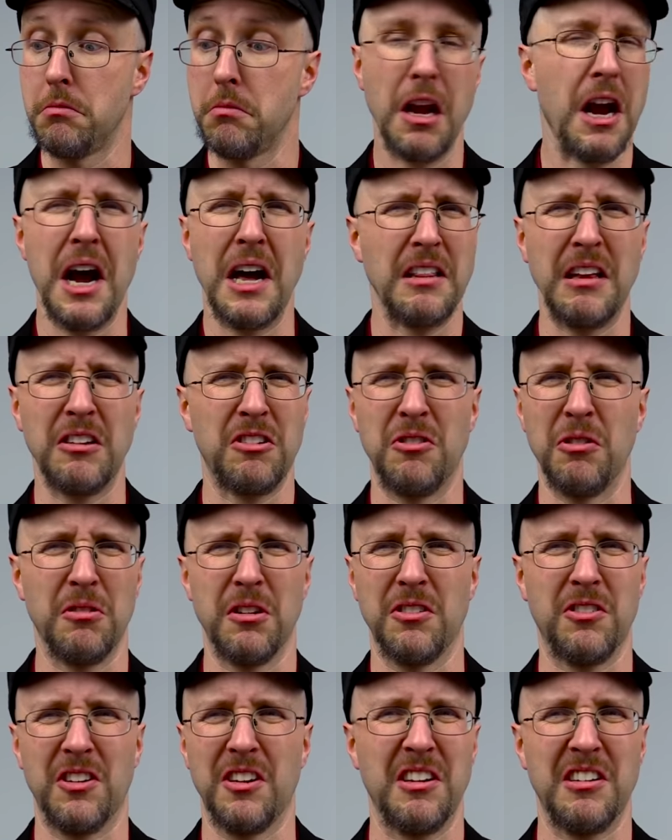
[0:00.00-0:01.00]
Yeah, that still
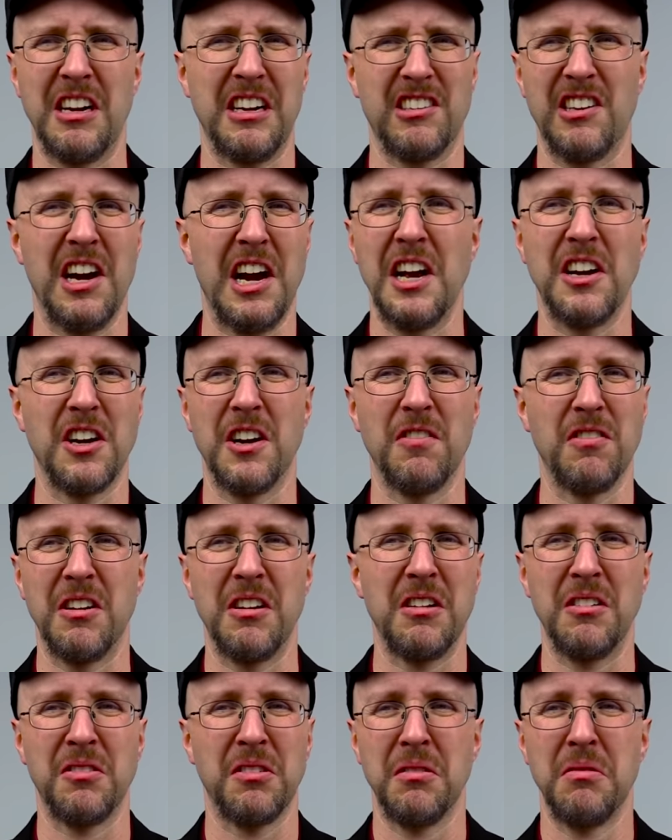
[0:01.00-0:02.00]
doesn't connect to any of
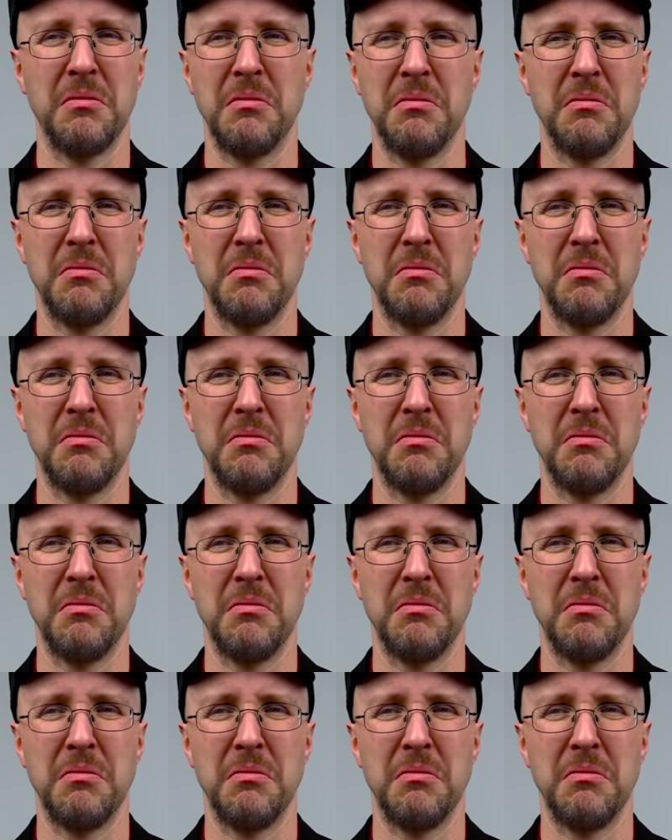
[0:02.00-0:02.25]
these.